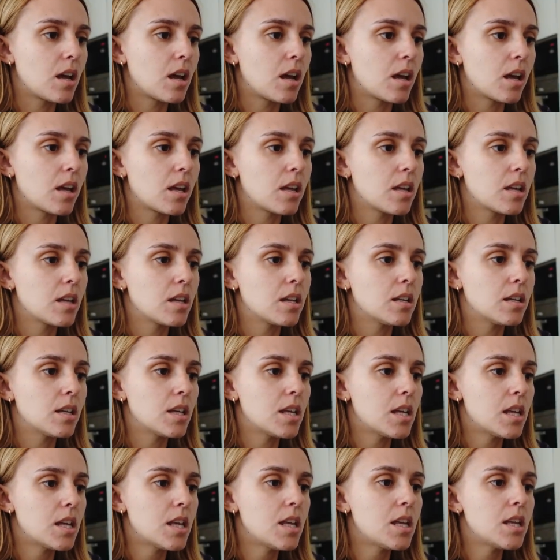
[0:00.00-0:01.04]
I can
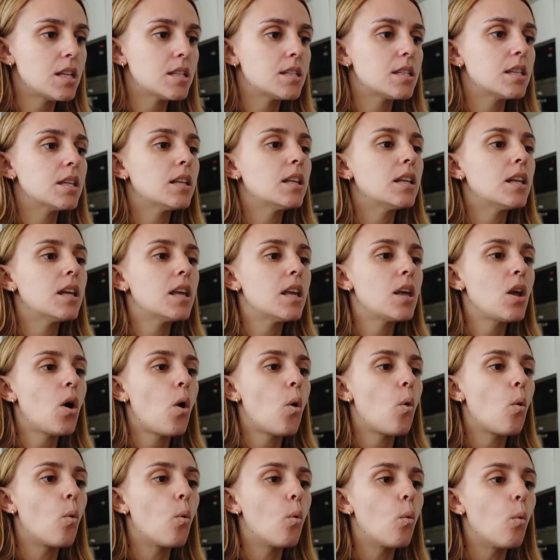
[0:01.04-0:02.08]
easily
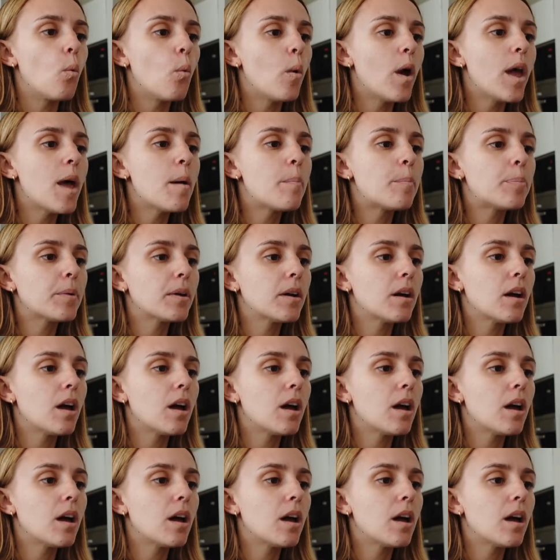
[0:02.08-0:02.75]
whip